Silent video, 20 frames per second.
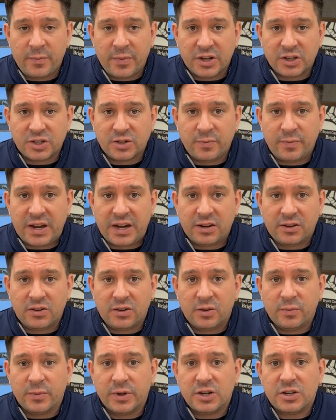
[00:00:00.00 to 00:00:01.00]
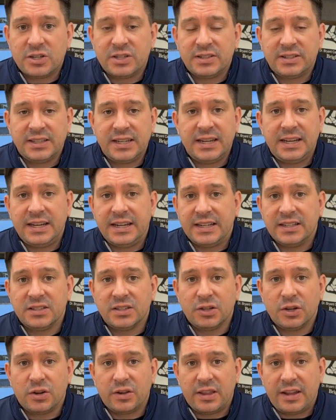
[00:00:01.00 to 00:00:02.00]
much a medical emergency and needs
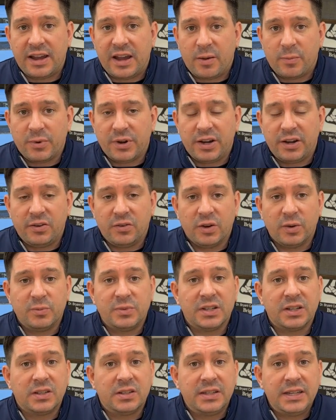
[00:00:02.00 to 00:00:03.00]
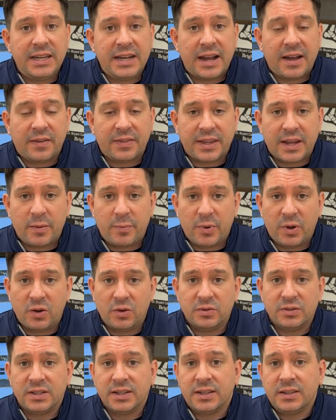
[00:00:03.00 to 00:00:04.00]
to go to the operating room to clean out that
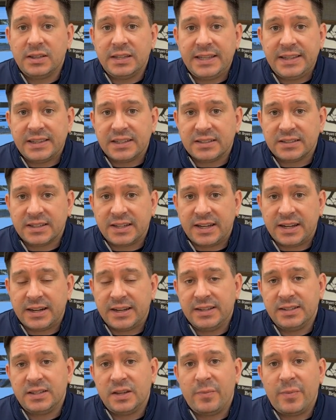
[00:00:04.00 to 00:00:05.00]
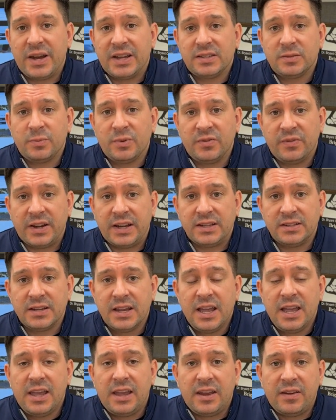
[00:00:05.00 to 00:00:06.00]
bone, to clean the skin, and to best prevent
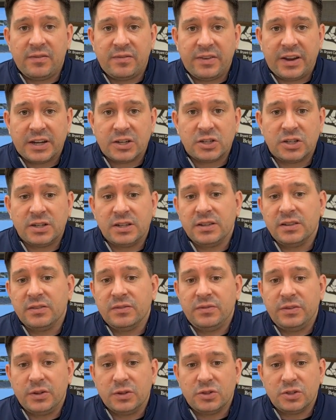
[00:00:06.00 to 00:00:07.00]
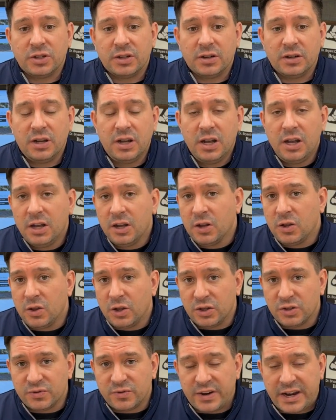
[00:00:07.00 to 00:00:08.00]
infection in the future.
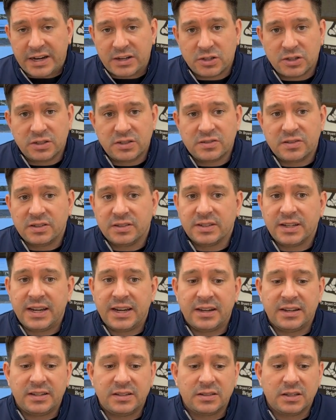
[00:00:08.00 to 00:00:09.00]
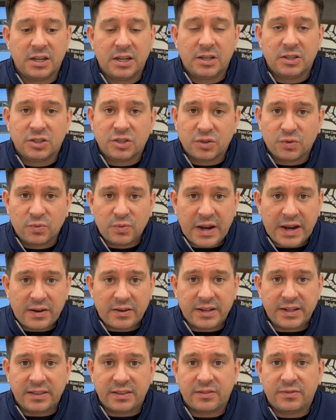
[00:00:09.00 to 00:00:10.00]
Closed fractures, the skin is
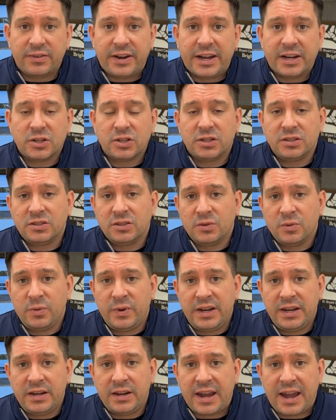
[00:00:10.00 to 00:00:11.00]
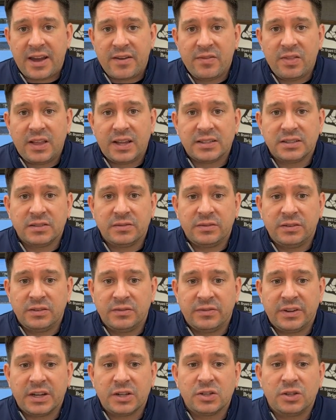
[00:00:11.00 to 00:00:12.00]
surrounding the fracture, so we have less of an
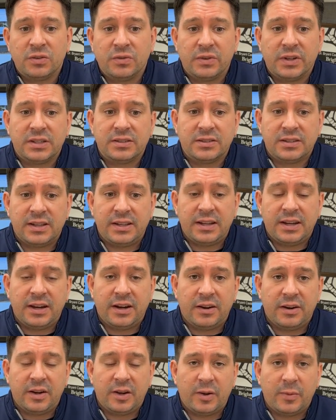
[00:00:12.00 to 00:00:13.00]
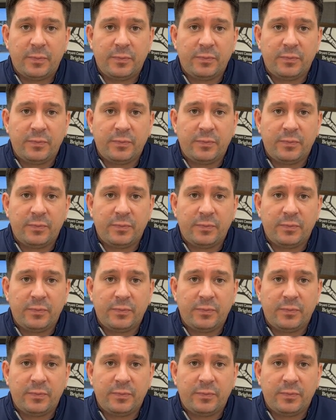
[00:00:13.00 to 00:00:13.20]
infection risk to the area.